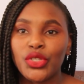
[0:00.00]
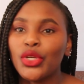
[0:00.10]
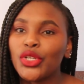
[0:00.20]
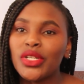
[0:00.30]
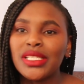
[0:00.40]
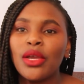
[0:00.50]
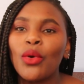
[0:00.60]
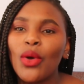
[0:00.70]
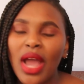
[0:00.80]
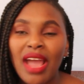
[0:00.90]
So don't say,
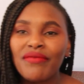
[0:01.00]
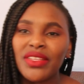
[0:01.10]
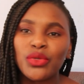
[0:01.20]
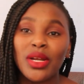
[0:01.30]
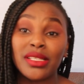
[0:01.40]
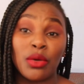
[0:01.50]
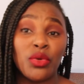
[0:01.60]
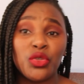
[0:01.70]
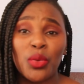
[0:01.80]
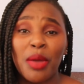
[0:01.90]
oh, I have these ones I
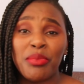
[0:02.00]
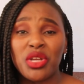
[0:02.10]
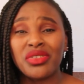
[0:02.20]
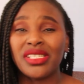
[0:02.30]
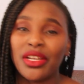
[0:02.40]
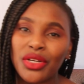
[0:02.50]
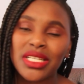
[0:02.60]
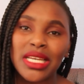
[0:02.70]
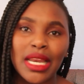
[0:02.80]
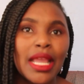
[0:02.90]
won't wear because they're not
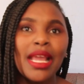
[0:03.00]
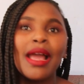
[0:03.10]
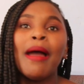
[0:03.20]
in me.